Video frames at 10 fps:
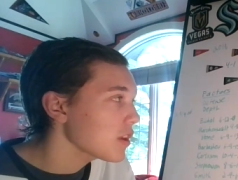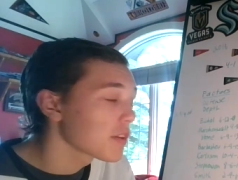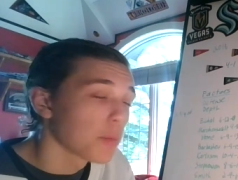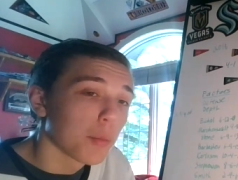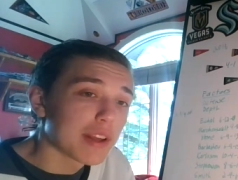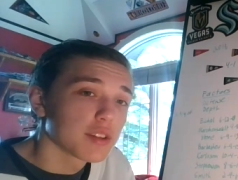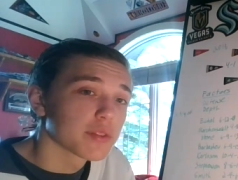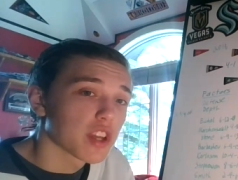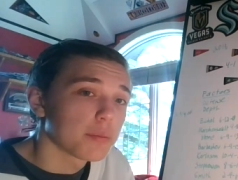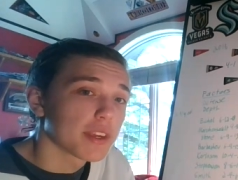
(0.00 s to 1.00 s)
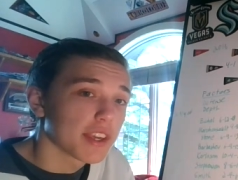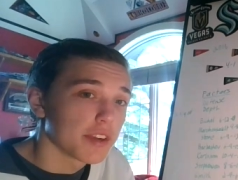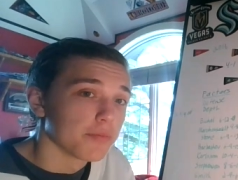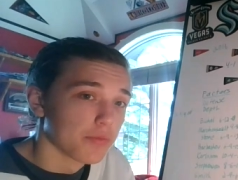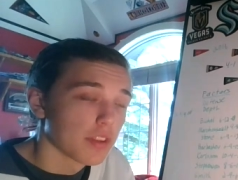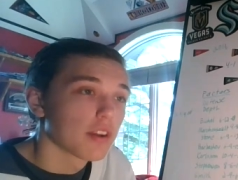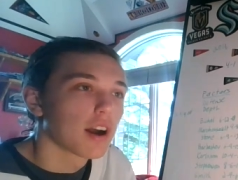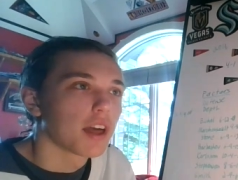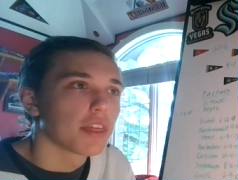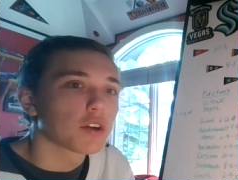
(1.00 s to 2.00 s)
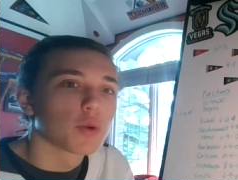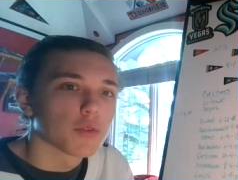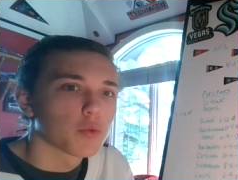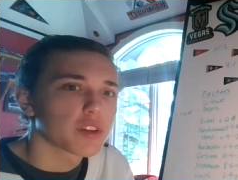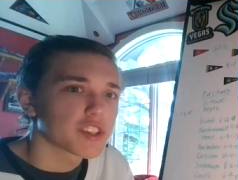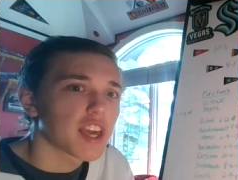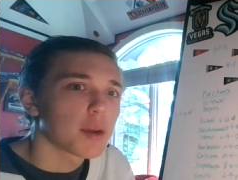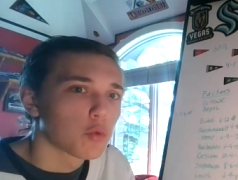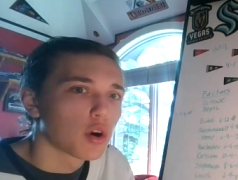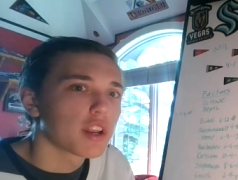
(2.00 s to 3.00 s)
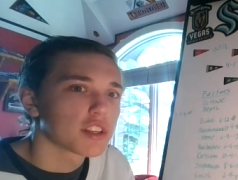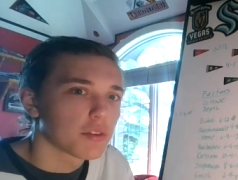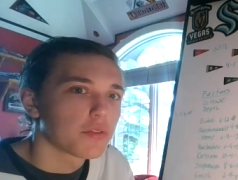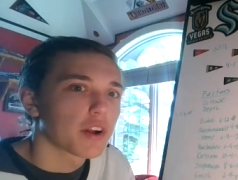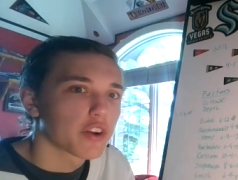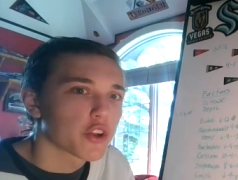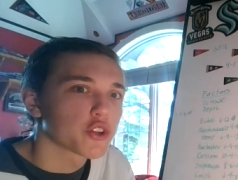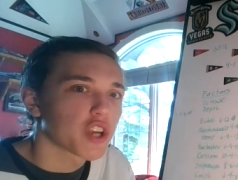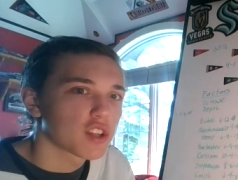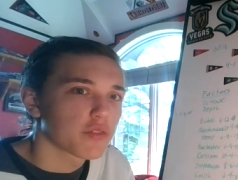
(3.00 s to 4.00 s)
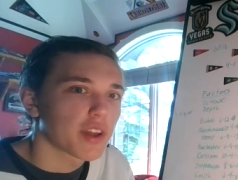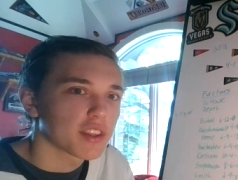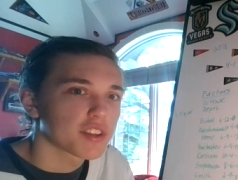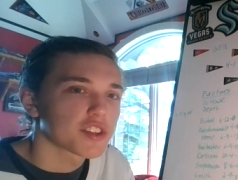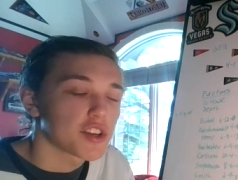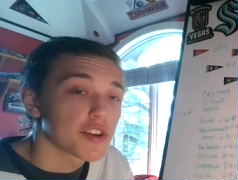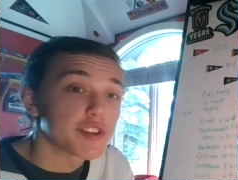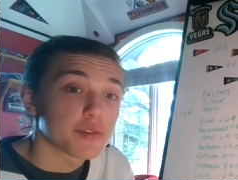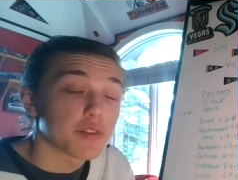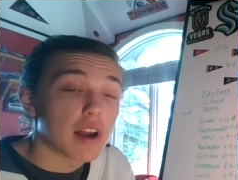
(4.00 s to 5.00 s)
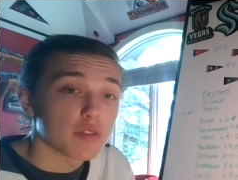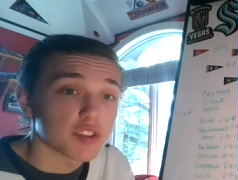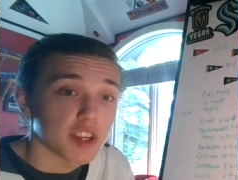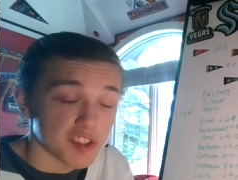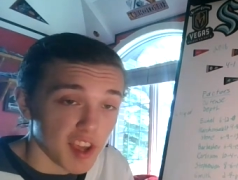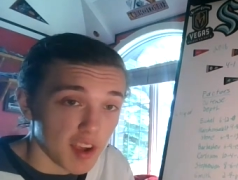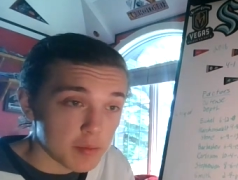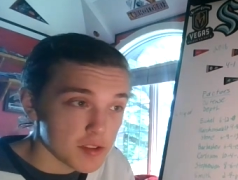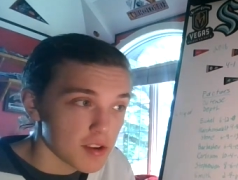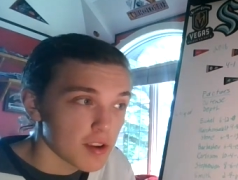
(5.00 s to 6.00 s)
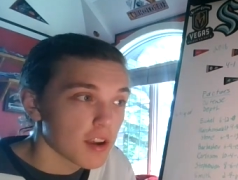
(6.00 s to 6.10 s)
momentum is going to be key. I think whoever wins Game 1 has a very good chance of ending the series in 5 or 6 games.